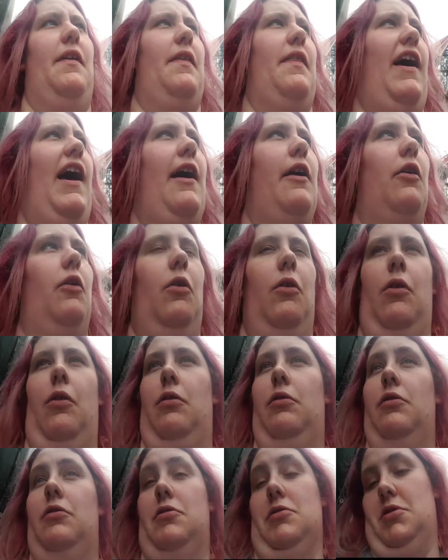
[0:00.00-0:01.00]
either that
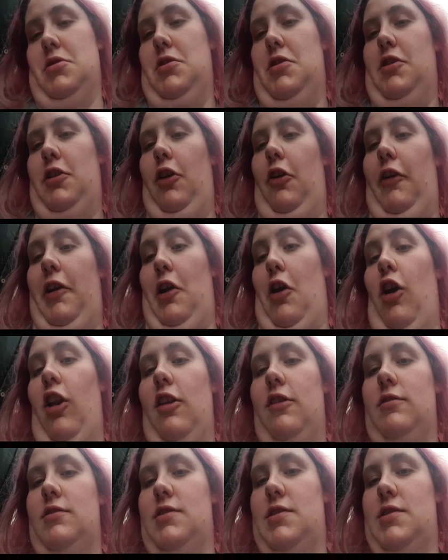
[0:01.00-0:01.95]
or you're in